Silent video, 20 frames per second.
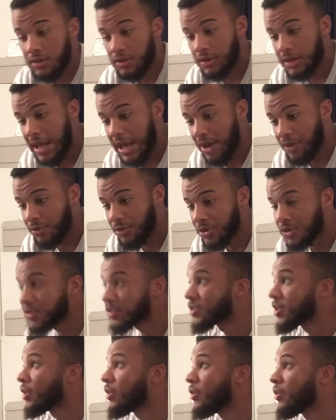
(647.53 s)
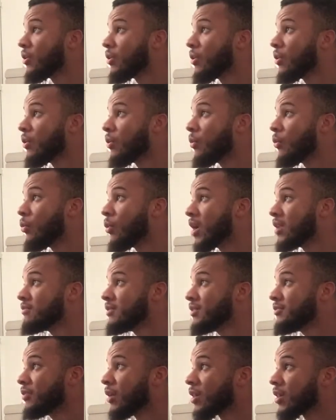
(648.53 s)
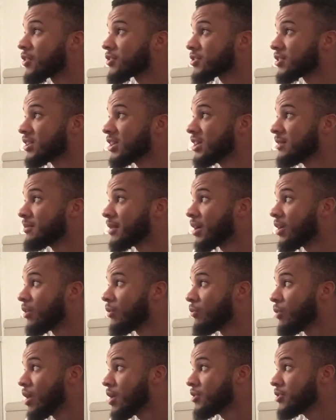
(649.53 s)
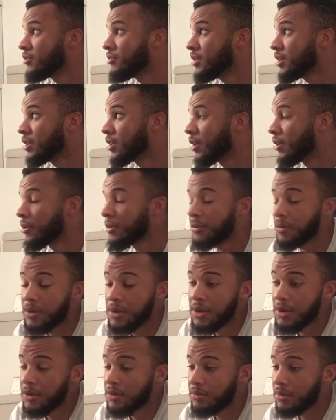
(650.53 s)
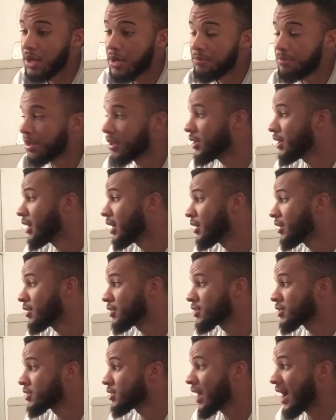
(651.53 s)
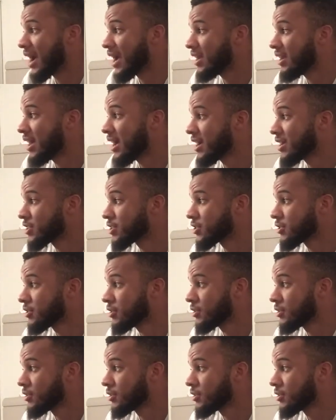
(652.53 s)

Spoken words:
And that was When We Fall Asleep, Where Do We Go? By Billie Eilish, Eilish,